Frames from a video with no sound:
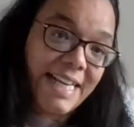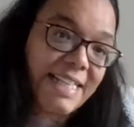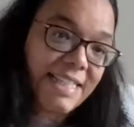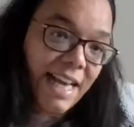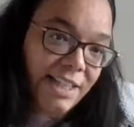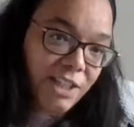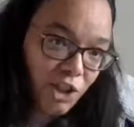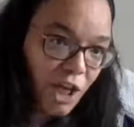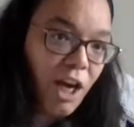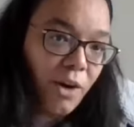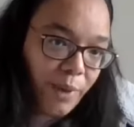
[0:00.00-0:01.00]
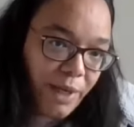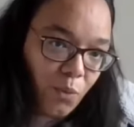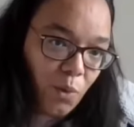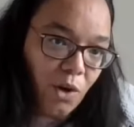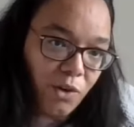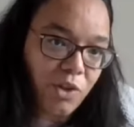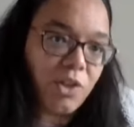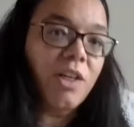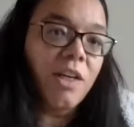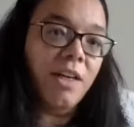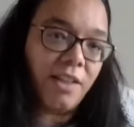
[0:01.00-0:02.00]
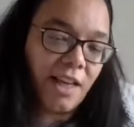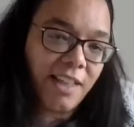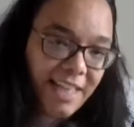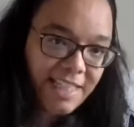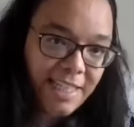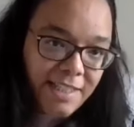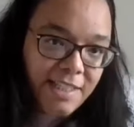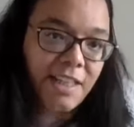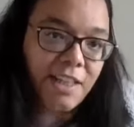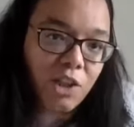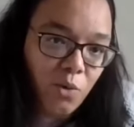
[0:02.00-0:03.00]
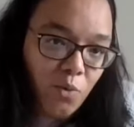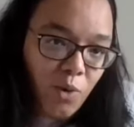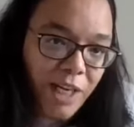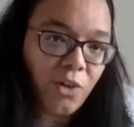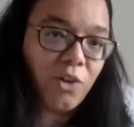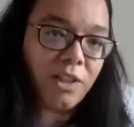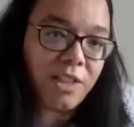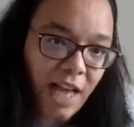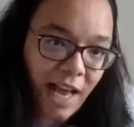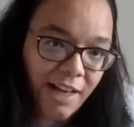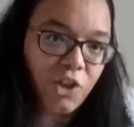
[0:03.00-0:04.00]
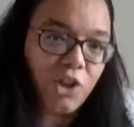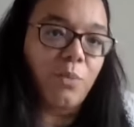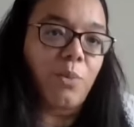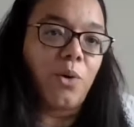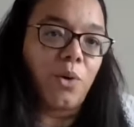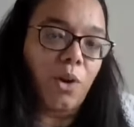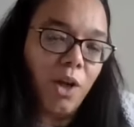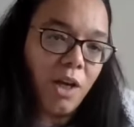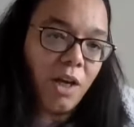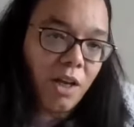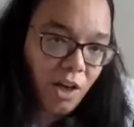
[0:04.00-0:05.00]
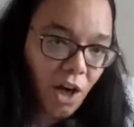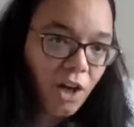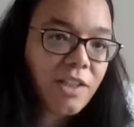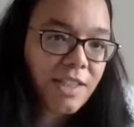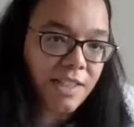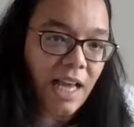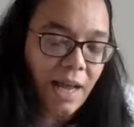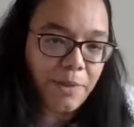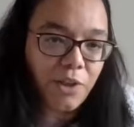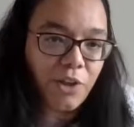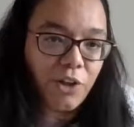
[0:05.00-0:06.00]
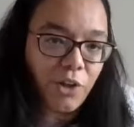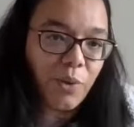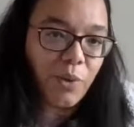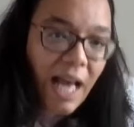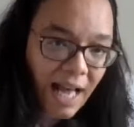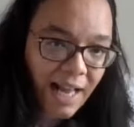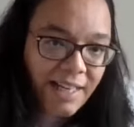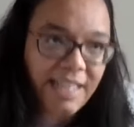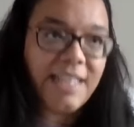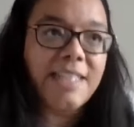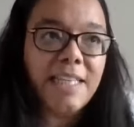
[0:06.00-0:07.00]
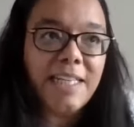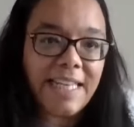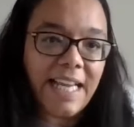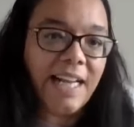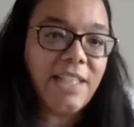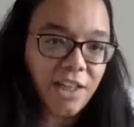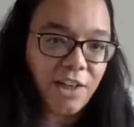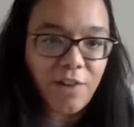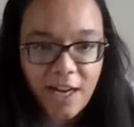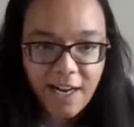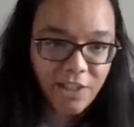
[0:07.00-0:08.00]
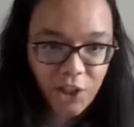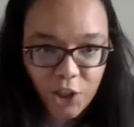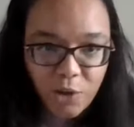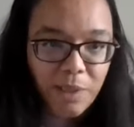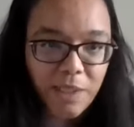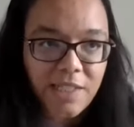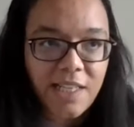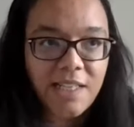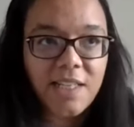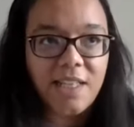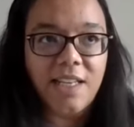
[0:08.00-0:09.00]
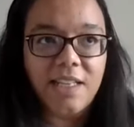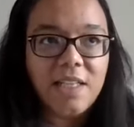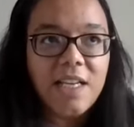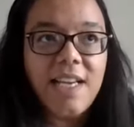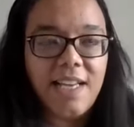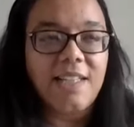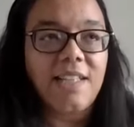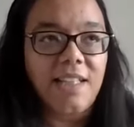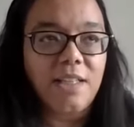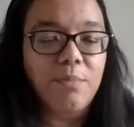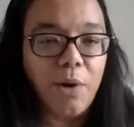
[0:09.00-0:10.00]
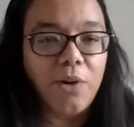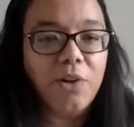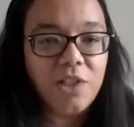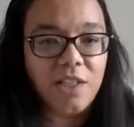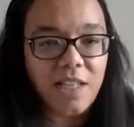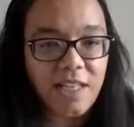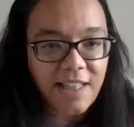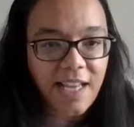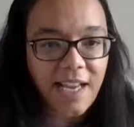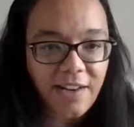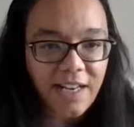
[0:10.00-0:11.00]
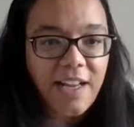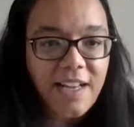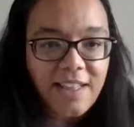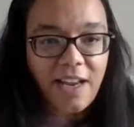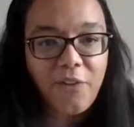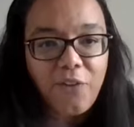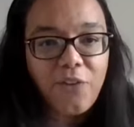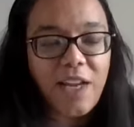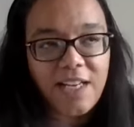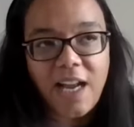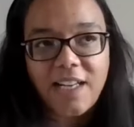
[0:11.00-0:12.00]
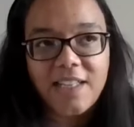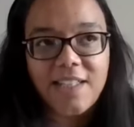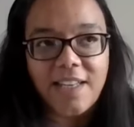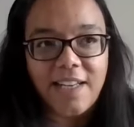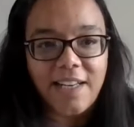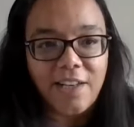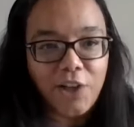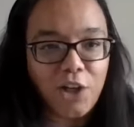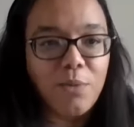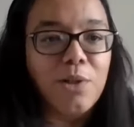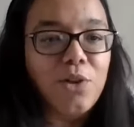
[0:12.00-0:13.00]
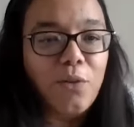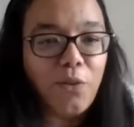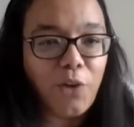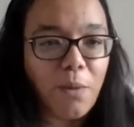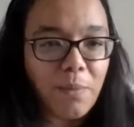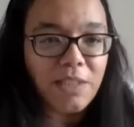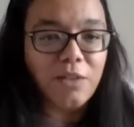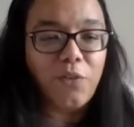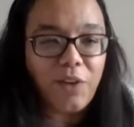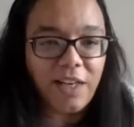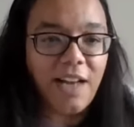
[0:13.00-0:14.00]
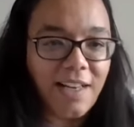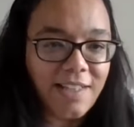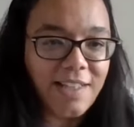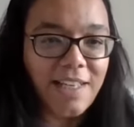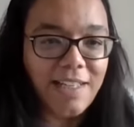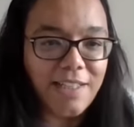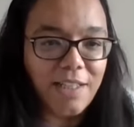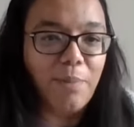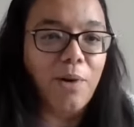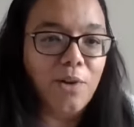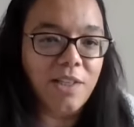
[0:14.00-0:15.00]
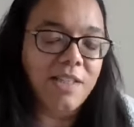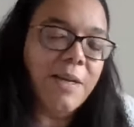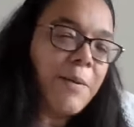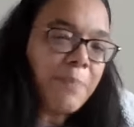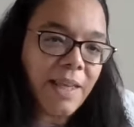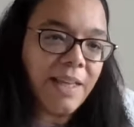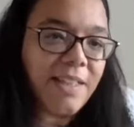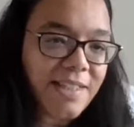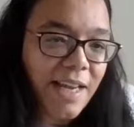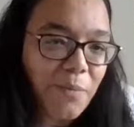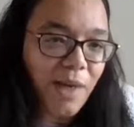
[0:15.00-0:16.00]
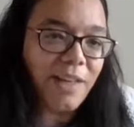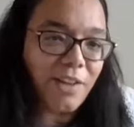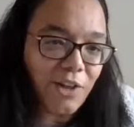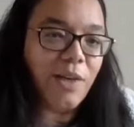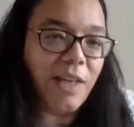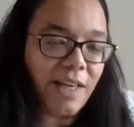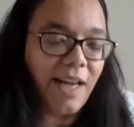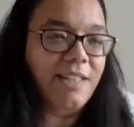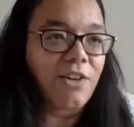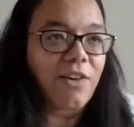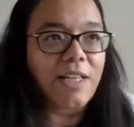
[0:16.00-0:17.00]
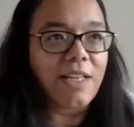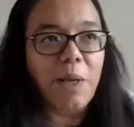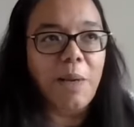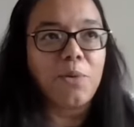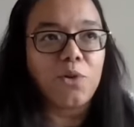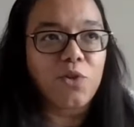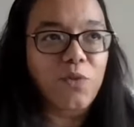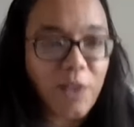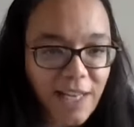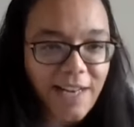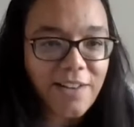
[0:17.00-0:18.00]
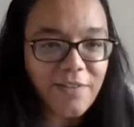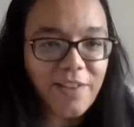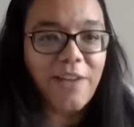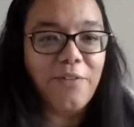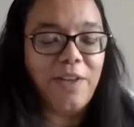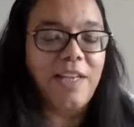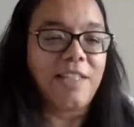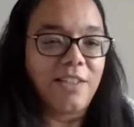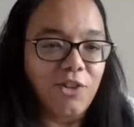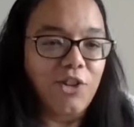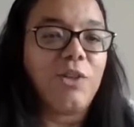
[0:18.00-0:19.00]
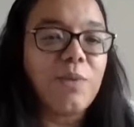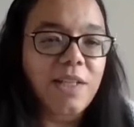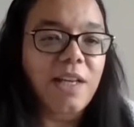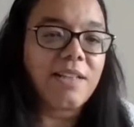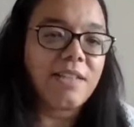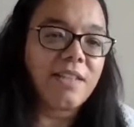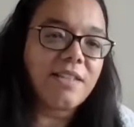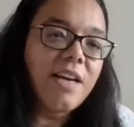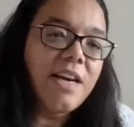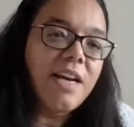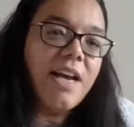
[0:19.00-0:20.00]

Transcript: is as though it was, that it is this real, tangible concept that you can easily categorize humans into these boxes, that they fit nicely, and that all humans fit nicely into the boxes in the same way that you can categorize people's length of their feet into shoe sizes.